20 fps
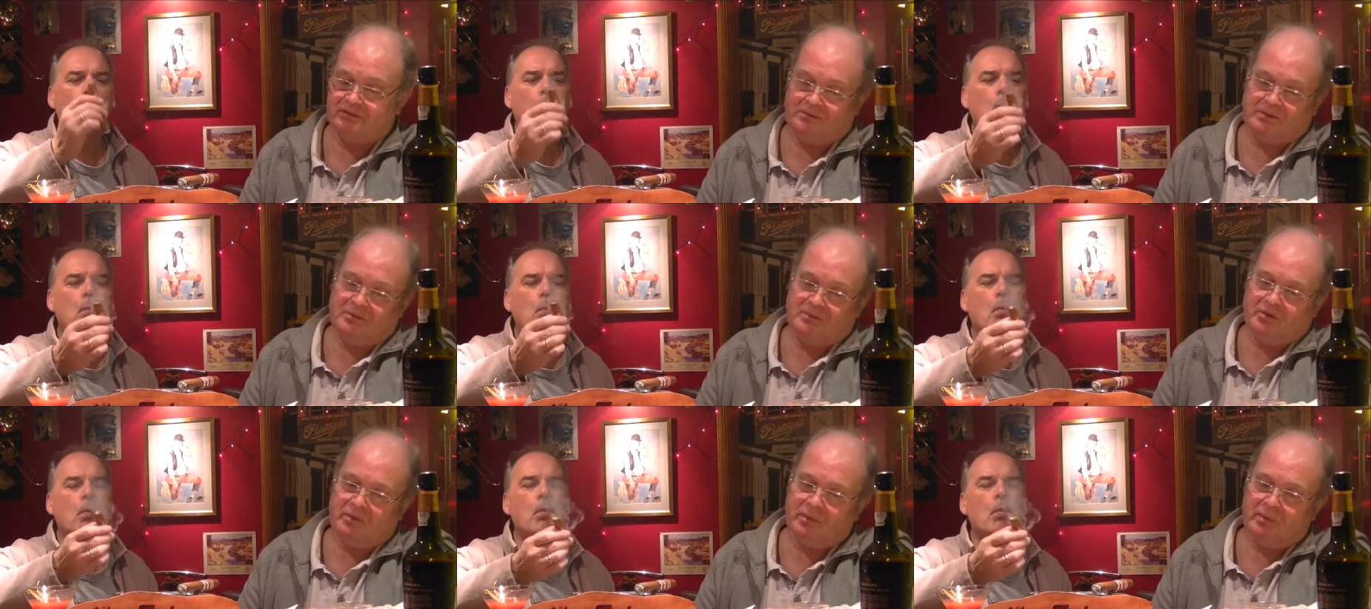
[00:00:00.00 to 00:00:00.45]

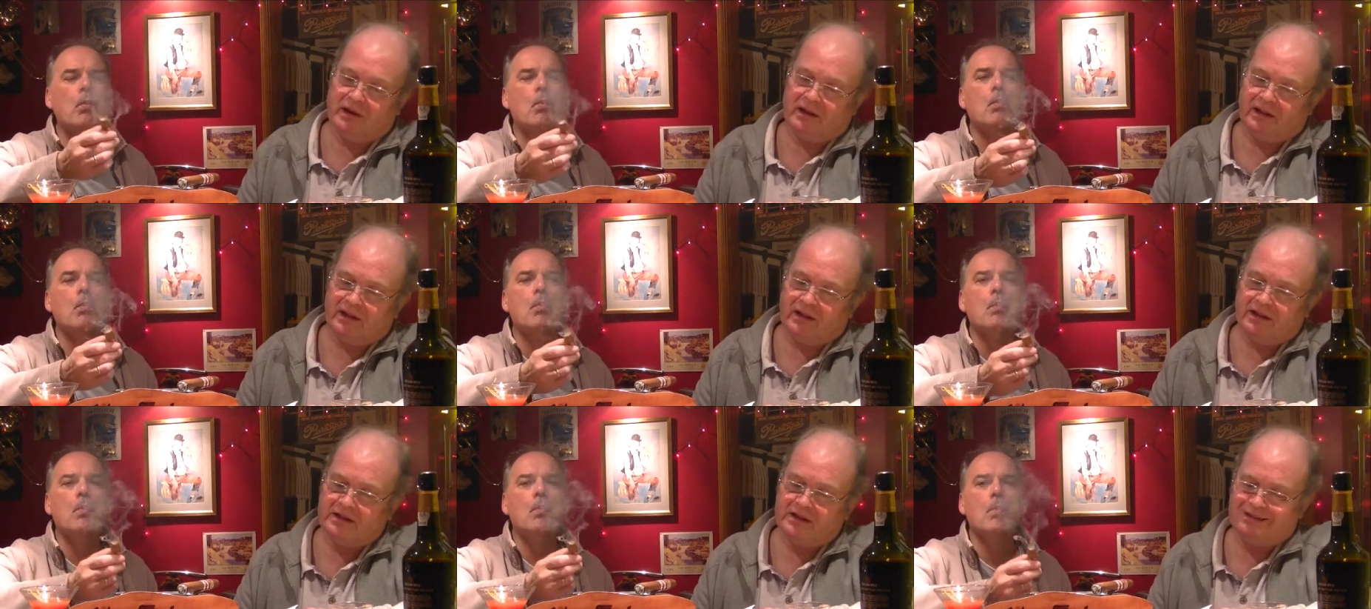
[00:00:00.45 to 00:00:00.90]
Speaker 1: we'll go back to
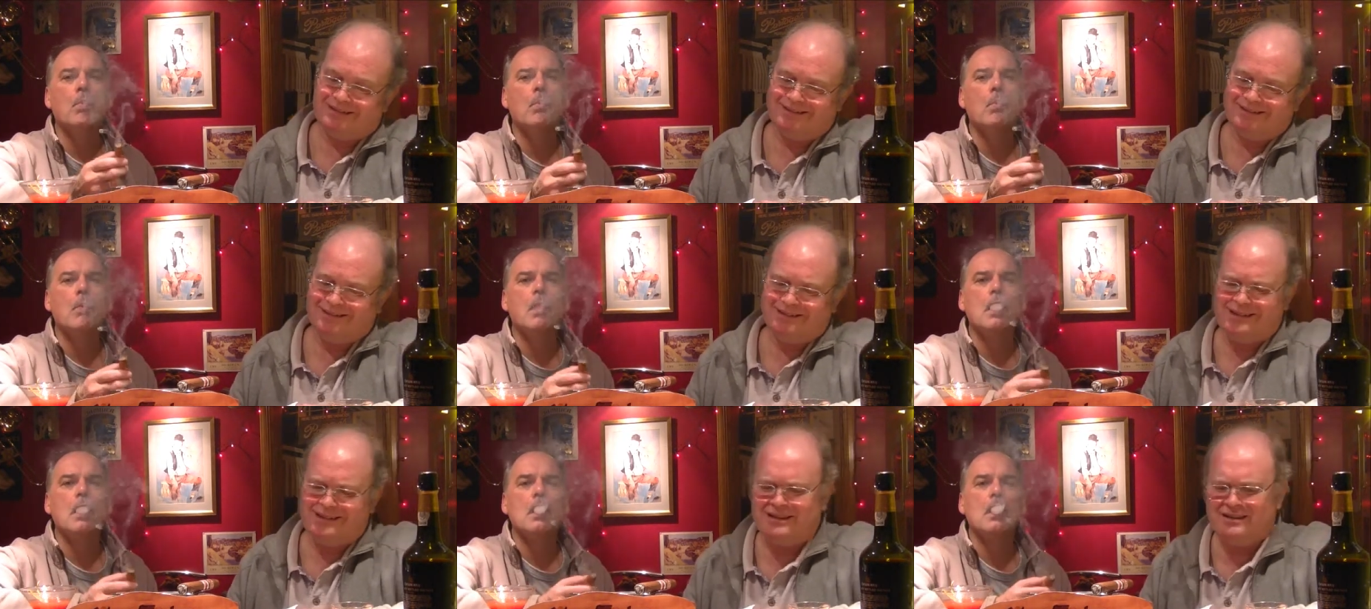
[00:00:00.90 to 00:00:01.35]
that,
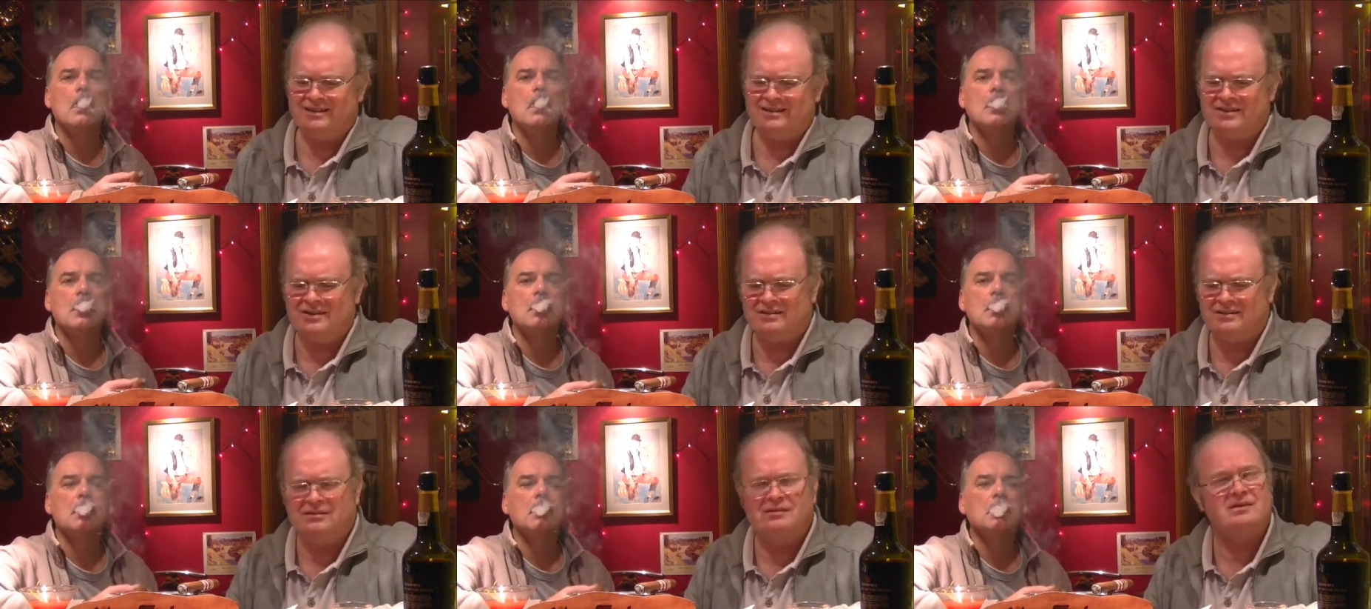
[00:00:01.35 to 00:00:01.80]

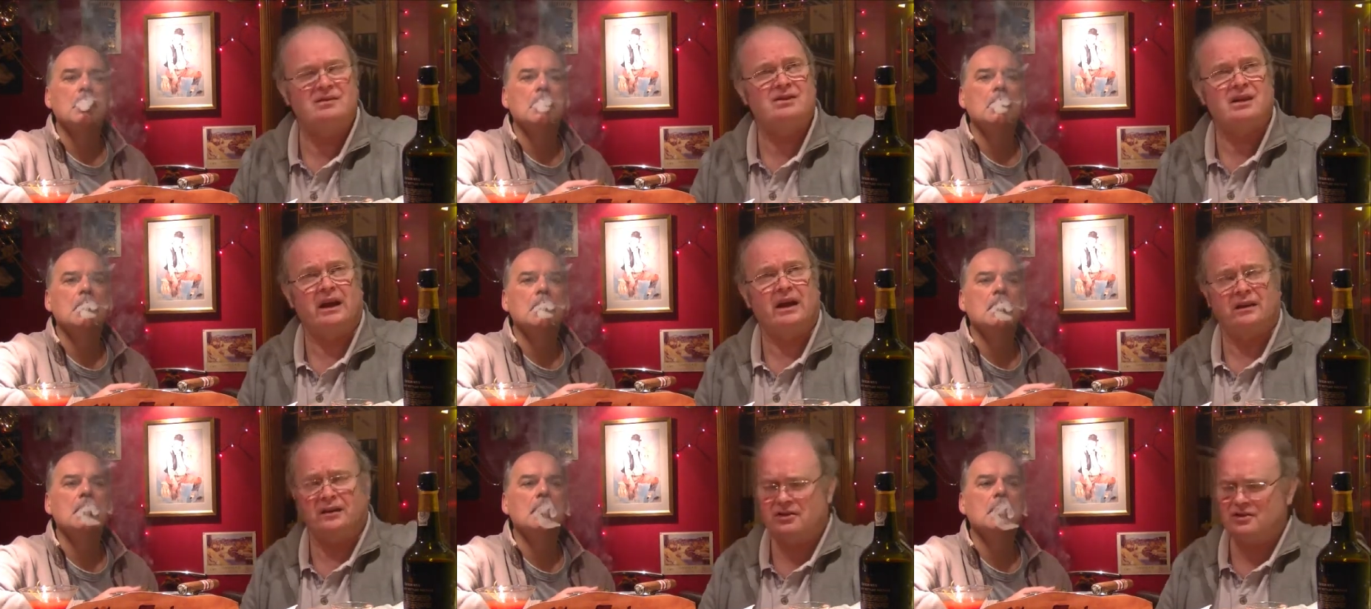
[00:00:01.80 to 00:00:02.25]

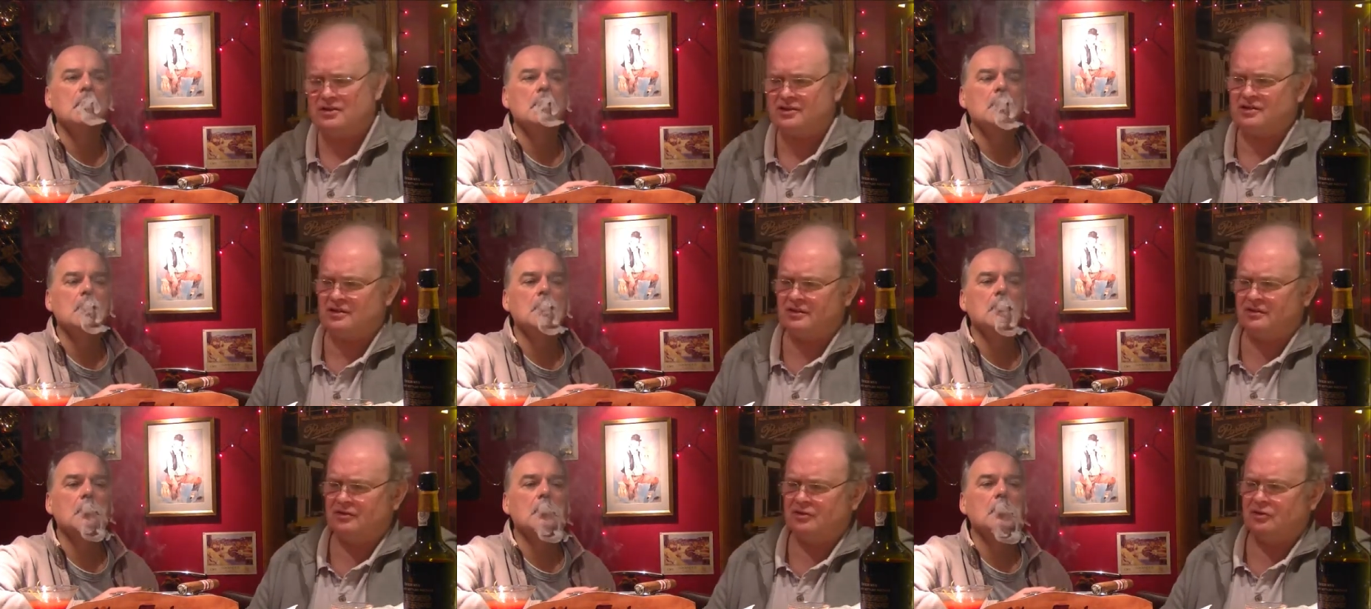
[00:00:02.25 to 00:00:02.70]
silage,
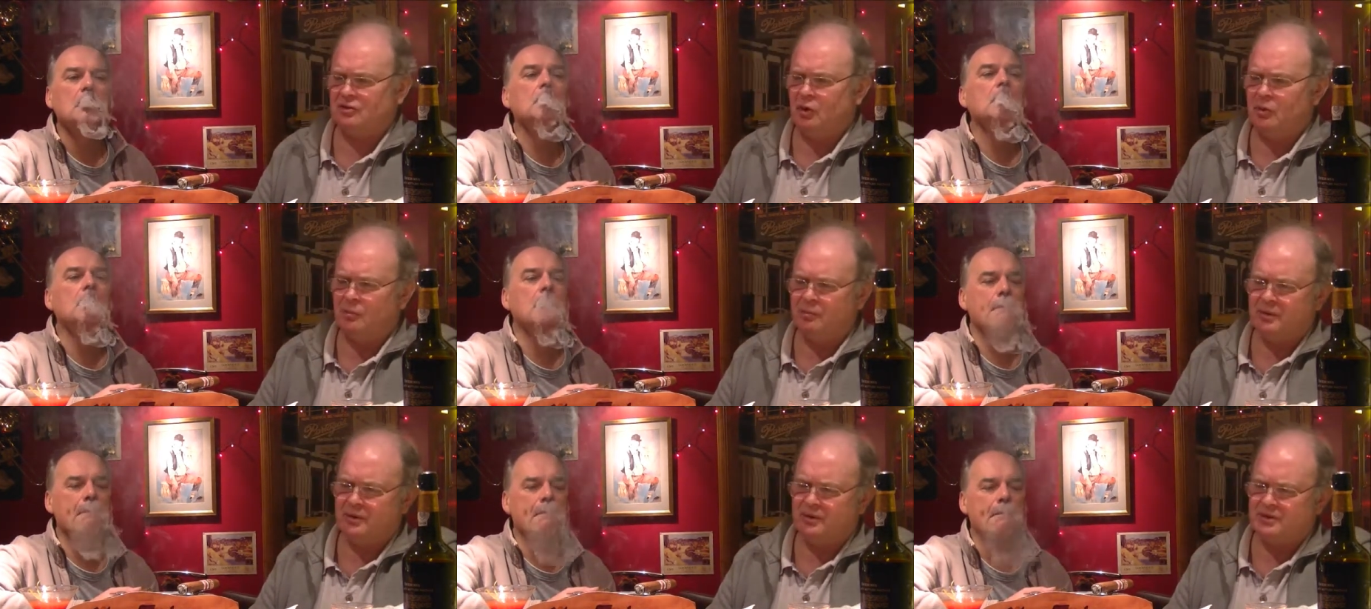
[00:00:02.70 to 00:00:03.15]
corn
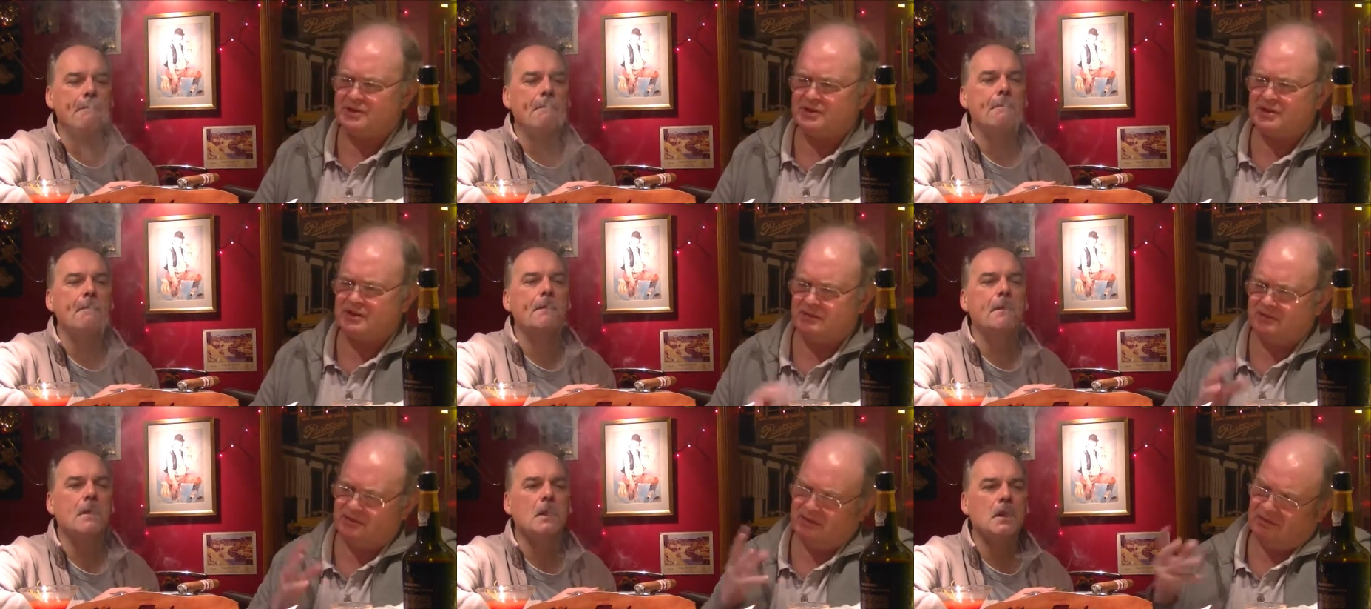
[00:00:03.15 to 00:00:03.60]

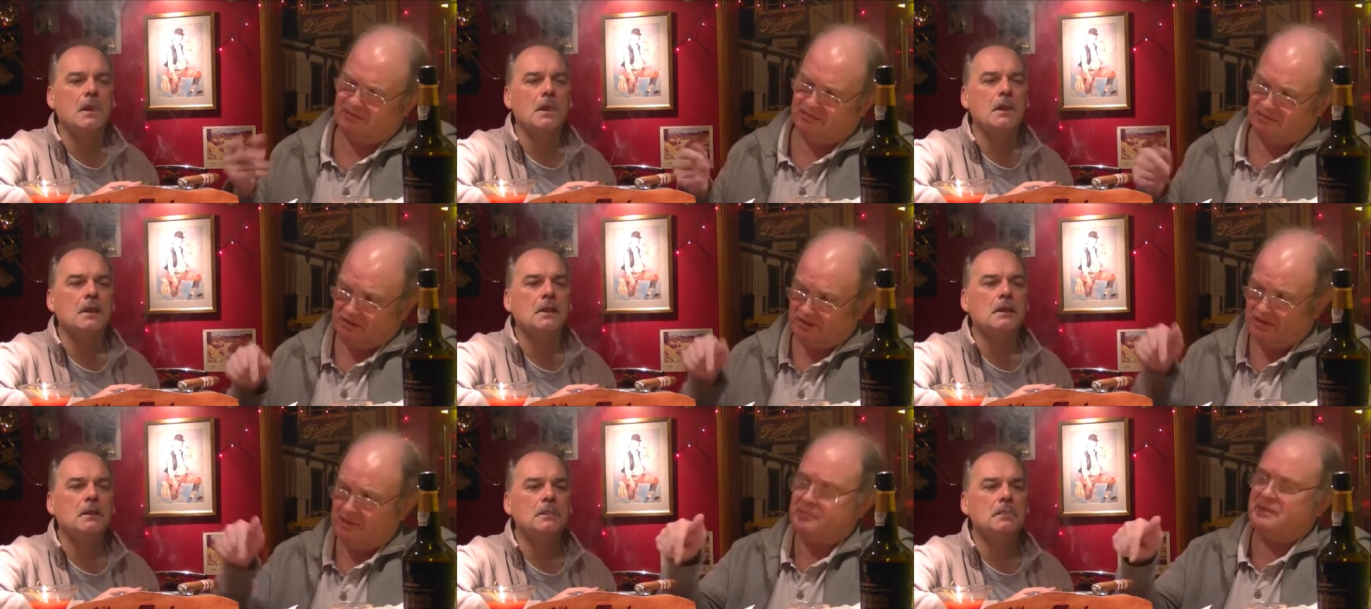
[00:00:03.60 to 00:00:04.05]
and, and,
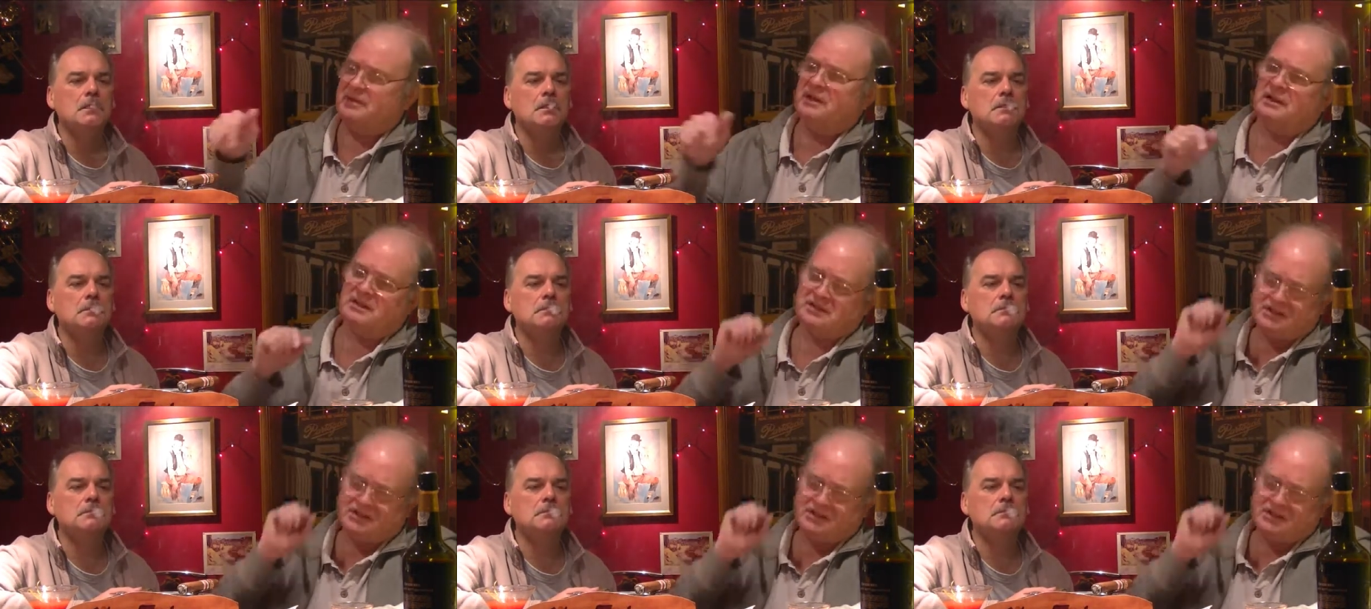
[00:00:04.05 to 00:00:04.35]
and that particular